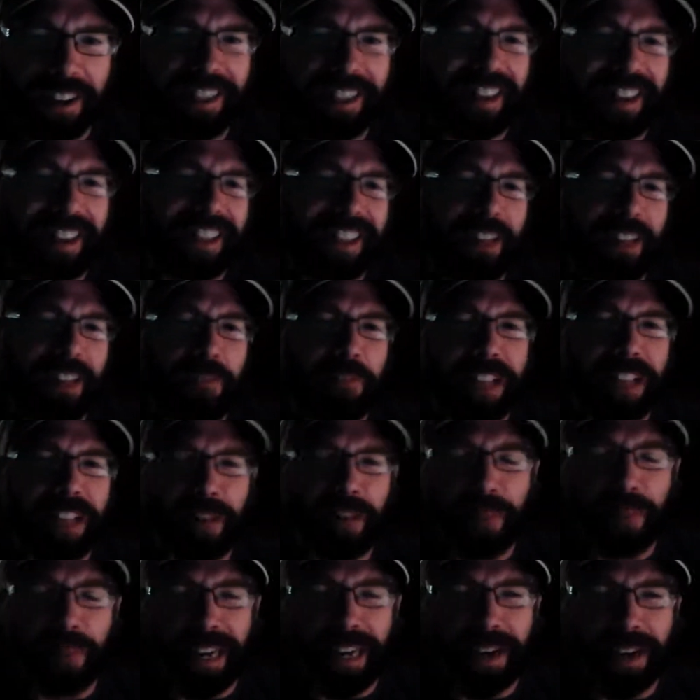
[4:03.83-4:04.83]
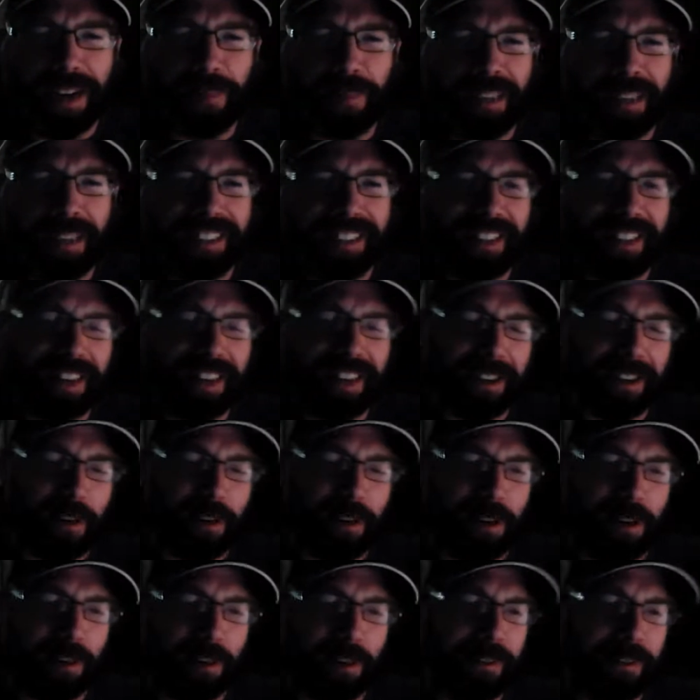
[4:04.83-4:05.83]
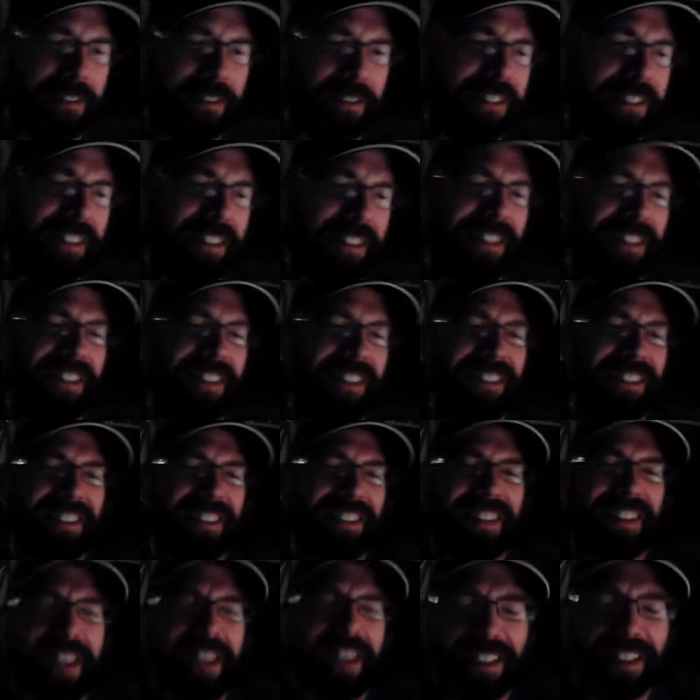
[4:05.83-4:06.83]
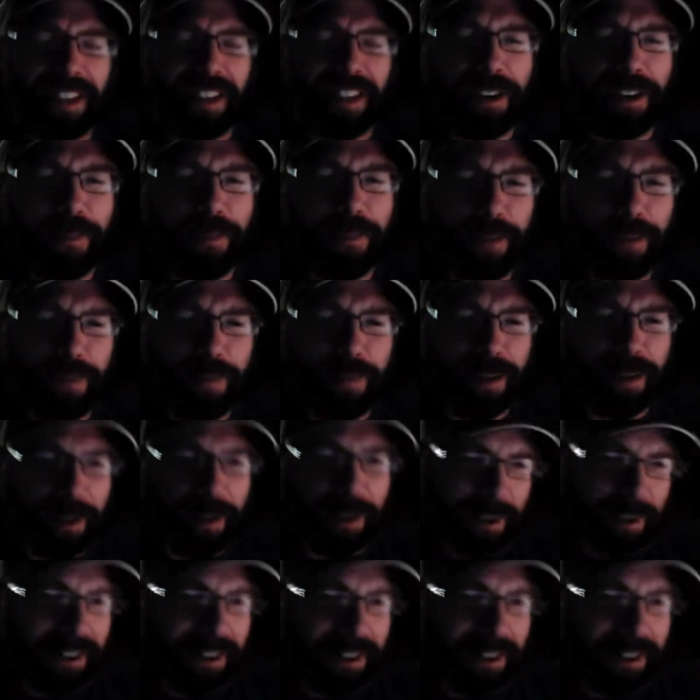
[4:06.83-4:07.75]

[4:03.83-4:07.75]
and then when they meet him, it's like, oh. Thought you'd be bigger.